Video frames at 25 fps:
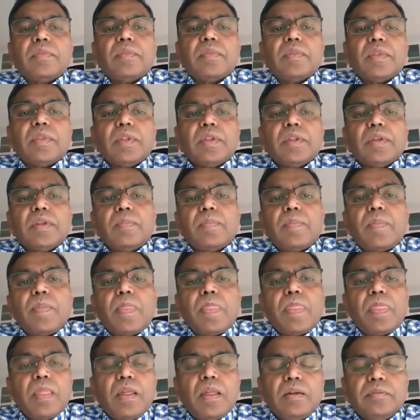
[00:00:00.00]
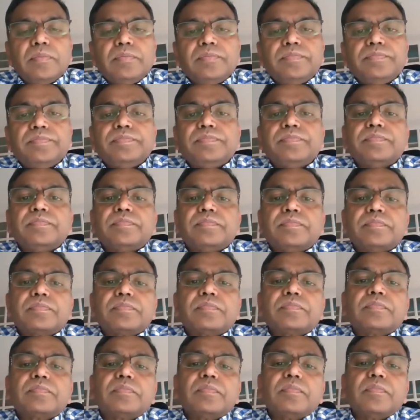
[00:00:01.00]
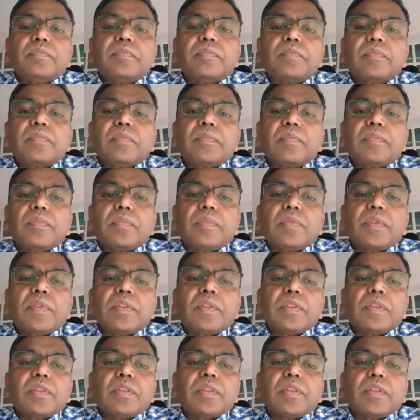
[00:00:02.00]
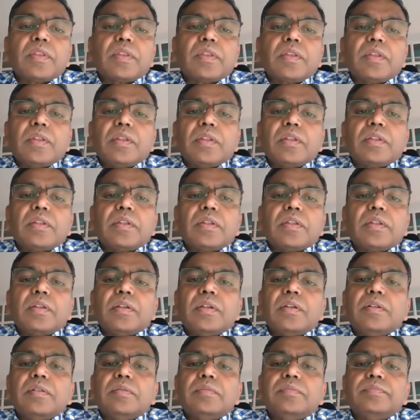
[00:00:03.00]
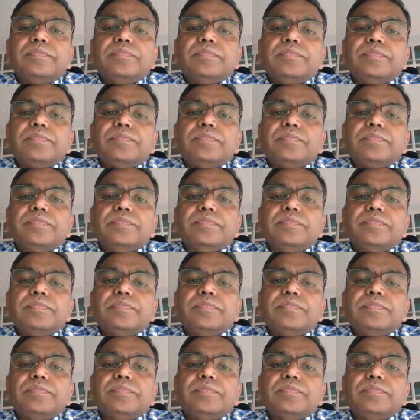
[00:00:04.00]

The person shown says nothing.